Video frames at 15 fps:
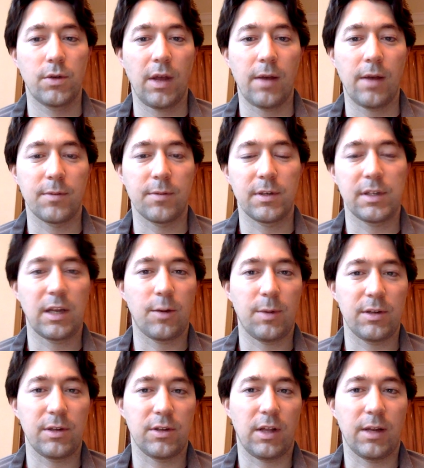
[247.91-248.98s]
So yeah,
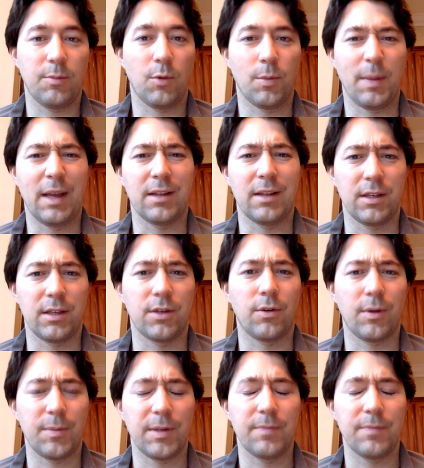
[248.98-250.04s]
because kettlebells are like more
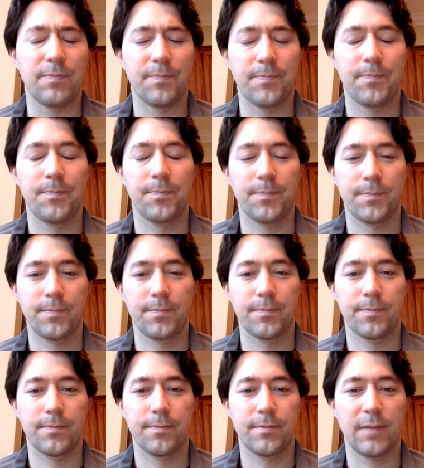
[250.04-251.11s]
manly, you know what I mean?
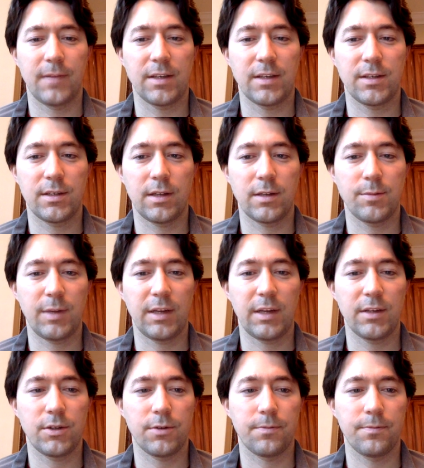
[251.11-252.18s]

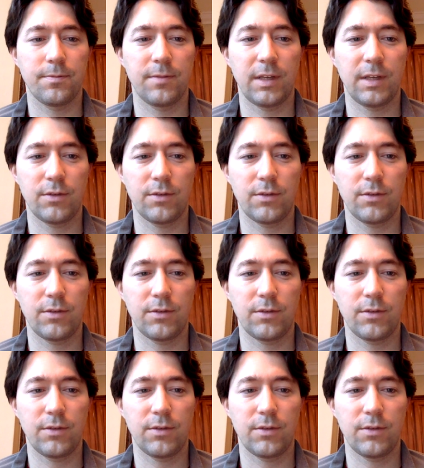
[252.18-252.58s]
That's my answer.